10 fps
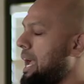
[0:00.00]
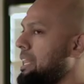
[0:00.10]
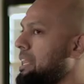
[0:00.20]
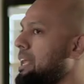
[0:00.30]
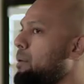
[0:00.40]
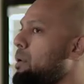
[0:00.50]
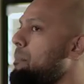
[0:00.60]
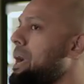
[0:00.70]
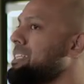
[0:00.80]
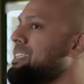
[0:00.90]
And then I
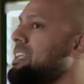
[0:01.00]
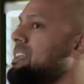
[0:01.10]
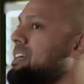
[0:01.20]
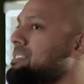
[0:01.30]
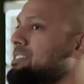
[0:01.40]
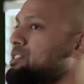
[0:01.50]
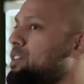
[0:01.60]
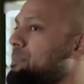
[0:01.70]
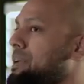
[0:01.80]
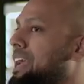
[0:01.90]
went back to the Naskh
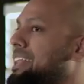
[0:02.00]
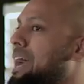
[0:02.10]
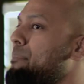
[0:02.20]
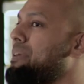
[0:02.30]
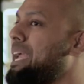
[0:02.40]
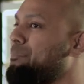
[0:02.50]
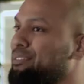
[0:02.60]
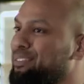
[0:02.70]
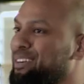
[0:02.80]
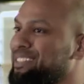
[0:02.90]
script, and that became
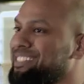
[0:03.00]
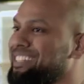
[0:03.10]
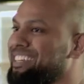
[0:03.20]
difficult.